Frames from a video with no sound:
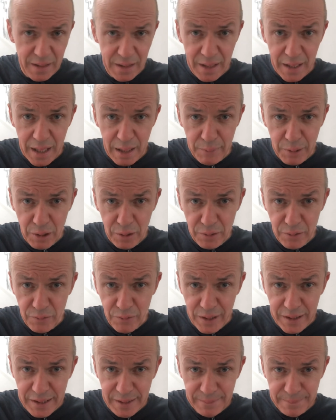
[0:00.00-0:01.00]
Here we go.
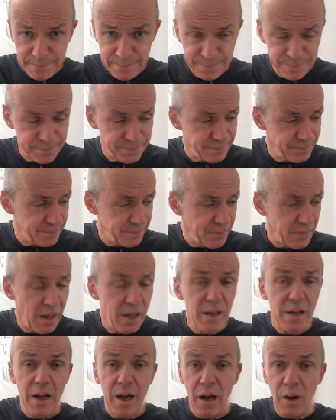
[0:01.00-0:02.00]
Ready?
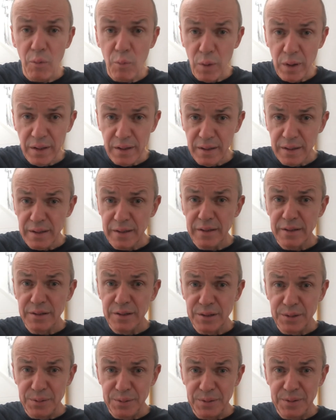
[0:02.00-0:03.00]
1,
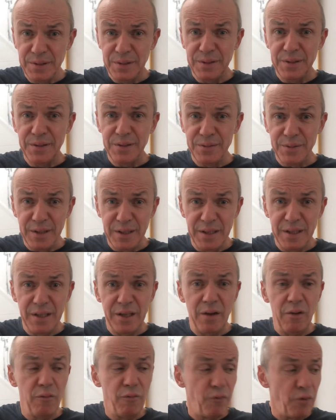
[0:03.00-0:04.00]
2, 3,
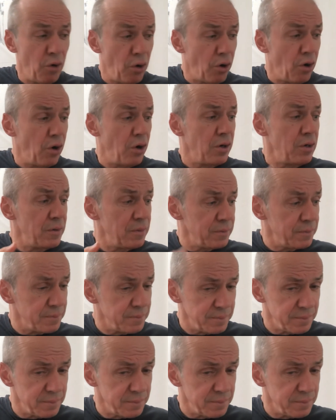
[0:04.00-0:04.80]
4. In